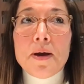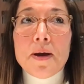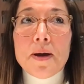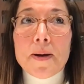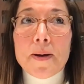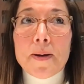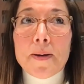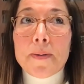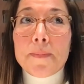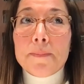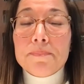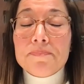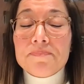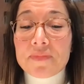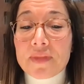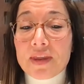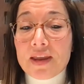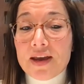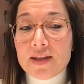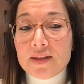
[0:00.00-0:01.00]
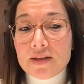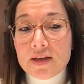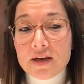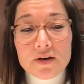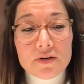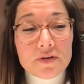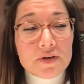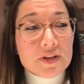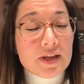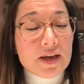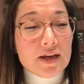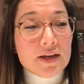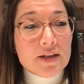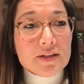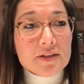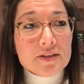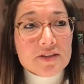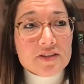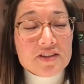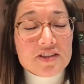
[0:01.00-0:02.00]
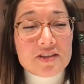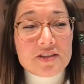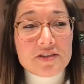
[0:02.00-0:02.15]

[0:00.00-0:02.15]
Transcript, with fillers: Um, and there, and